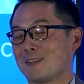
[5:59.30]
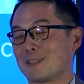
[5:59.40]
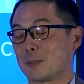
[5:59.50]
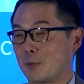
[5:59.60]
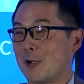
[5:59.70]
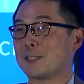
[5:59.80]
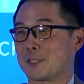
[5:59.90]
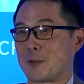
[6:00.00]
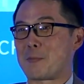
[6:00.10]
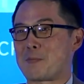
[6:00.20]
surprise
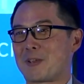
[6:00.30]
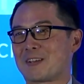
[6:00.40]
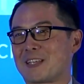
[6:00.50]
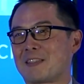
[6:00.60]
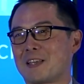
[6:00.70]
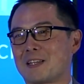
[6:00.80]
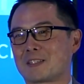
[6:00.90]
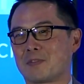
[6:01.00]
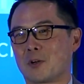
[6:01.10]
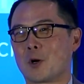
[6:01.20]
them, because I think
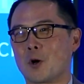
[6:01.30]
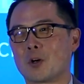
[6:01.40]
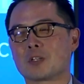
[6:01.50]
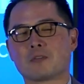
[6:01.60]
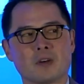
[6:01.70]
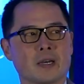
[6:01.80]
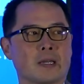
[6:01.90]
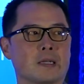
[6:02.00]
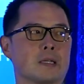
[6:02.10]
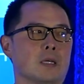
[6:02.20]
it's very hard to
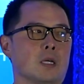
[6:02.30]
find